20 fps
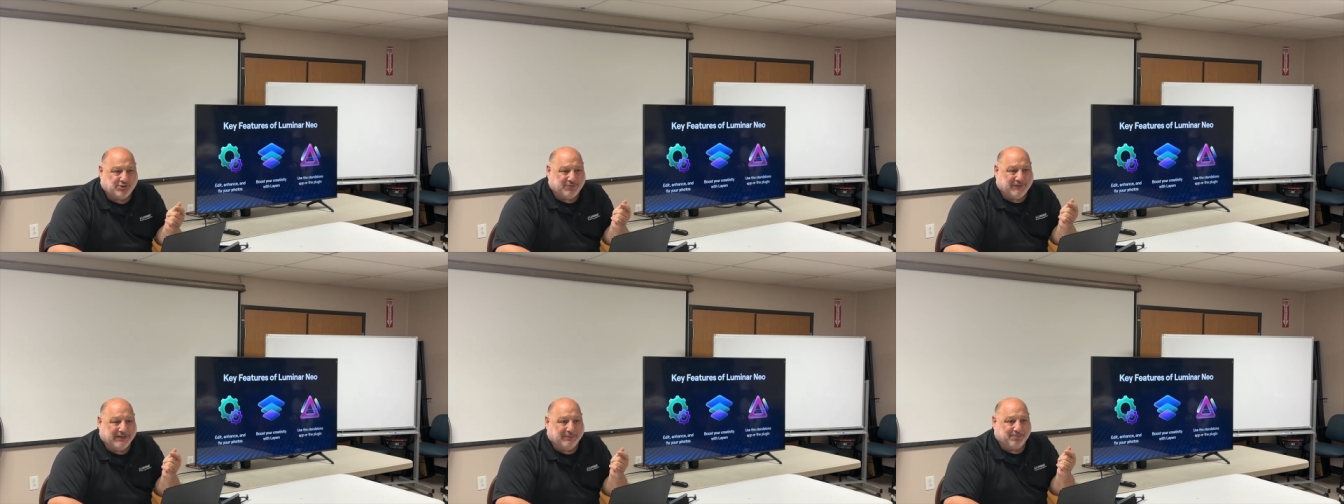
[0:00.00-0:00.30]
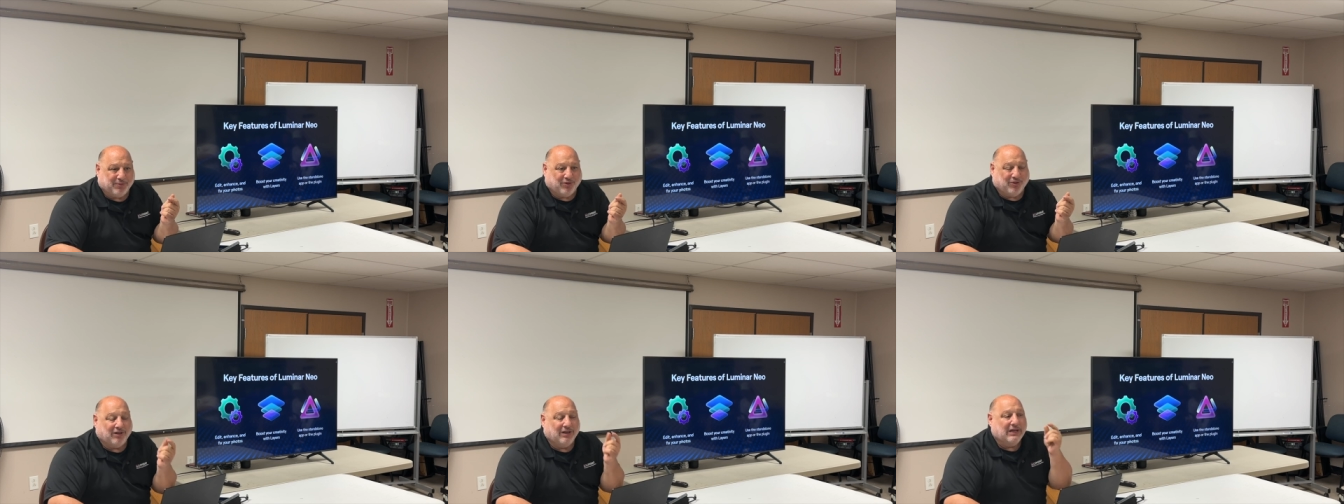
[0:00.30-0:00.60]

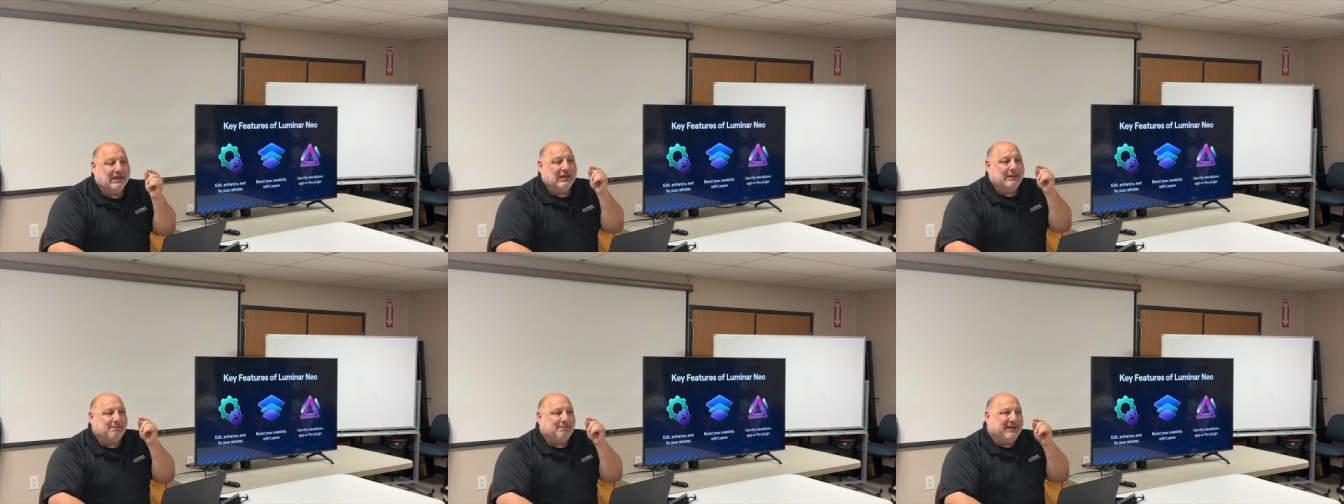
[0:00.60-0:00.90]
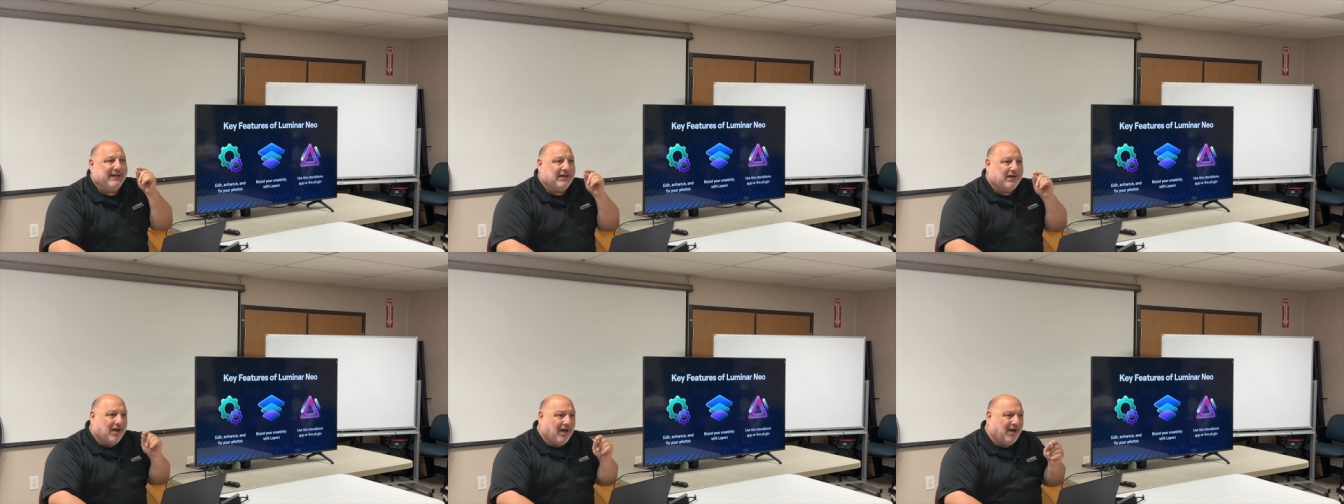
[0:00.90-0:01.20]
people
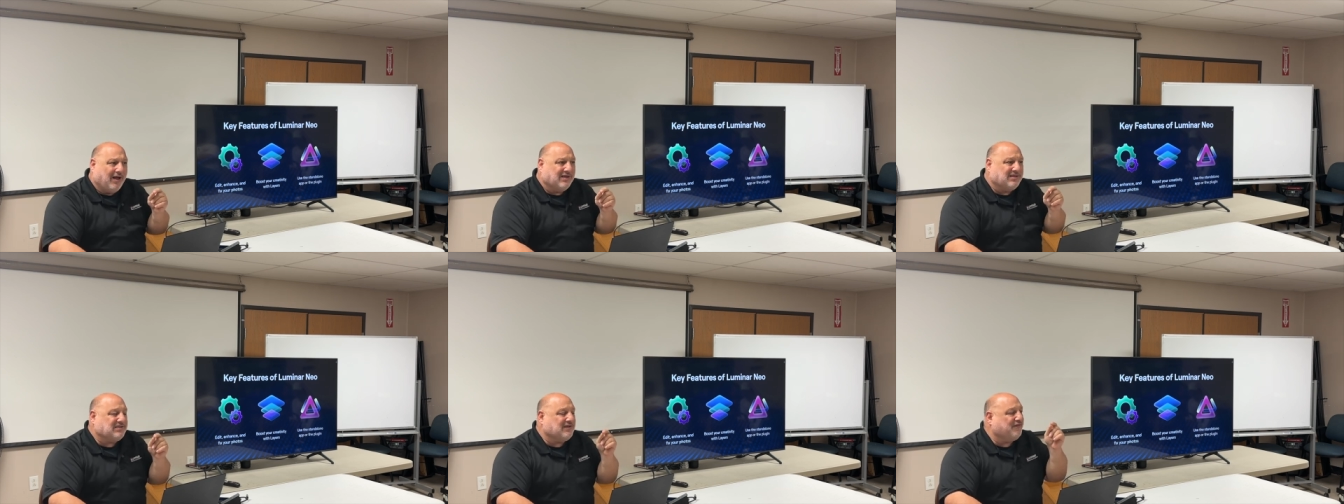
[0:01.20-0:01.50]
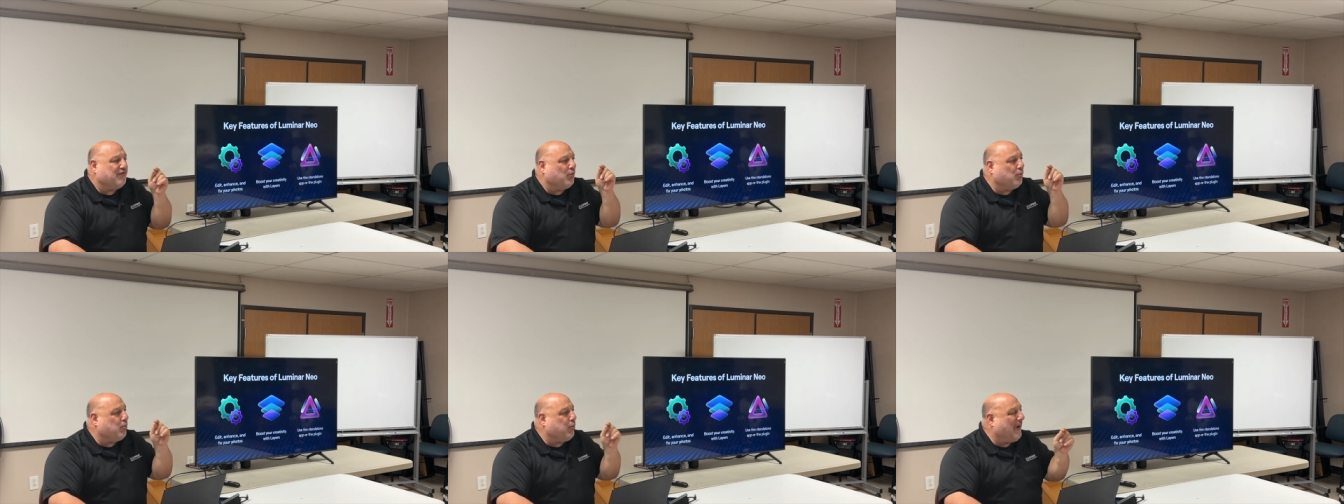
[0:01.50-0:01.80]
because of
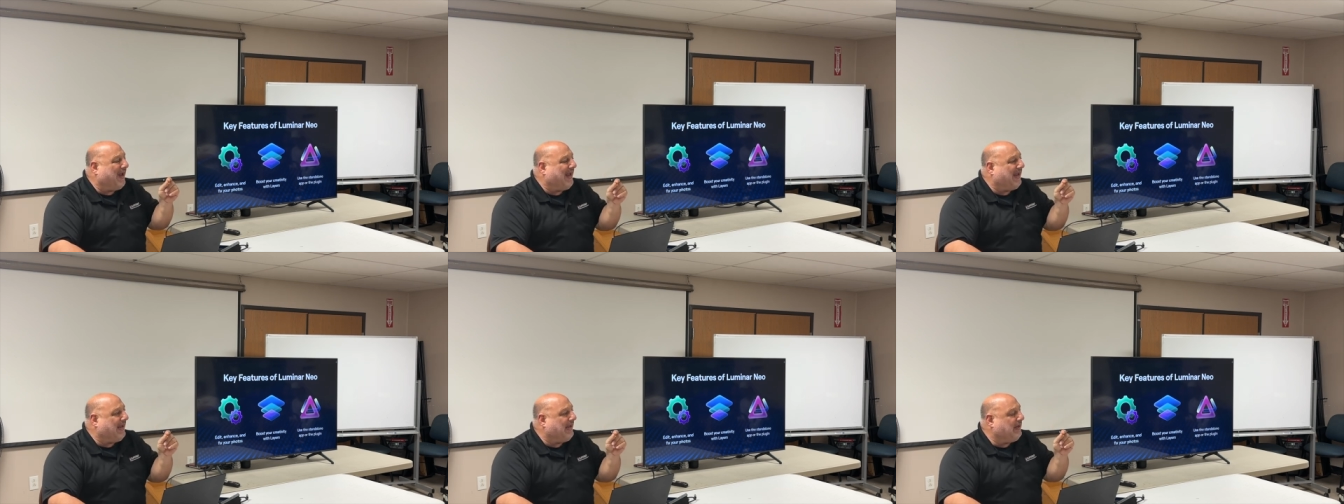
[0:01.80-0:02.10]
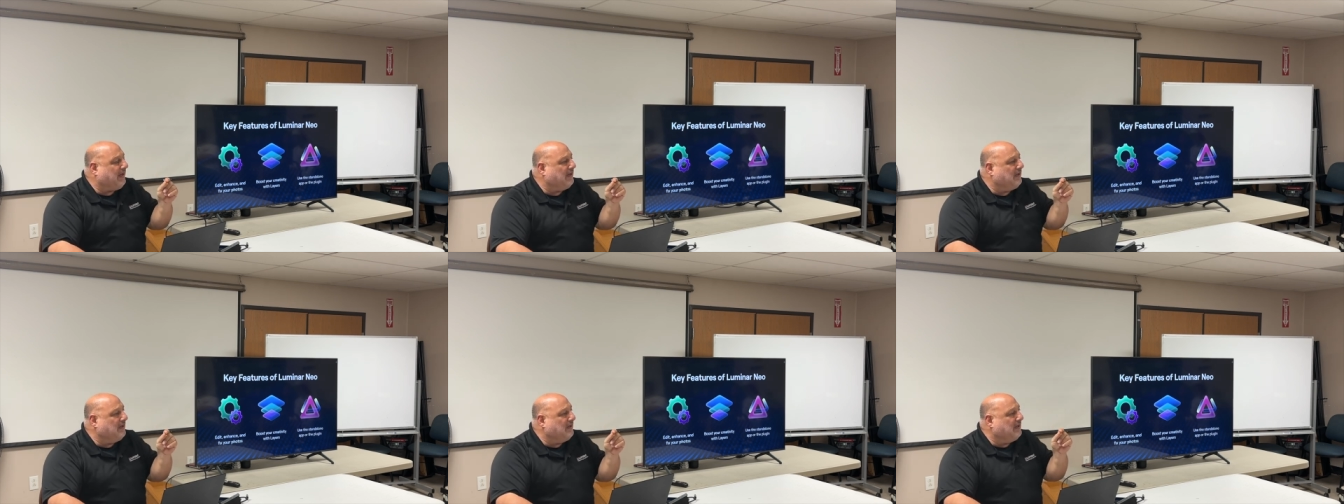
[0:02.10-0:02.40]
the
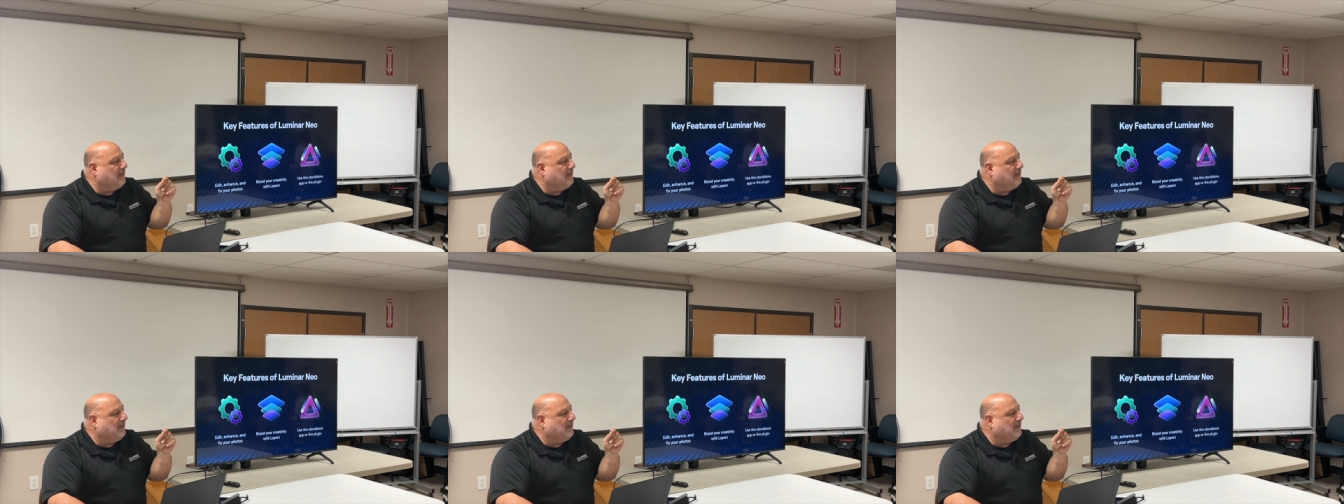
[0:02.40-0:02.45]
way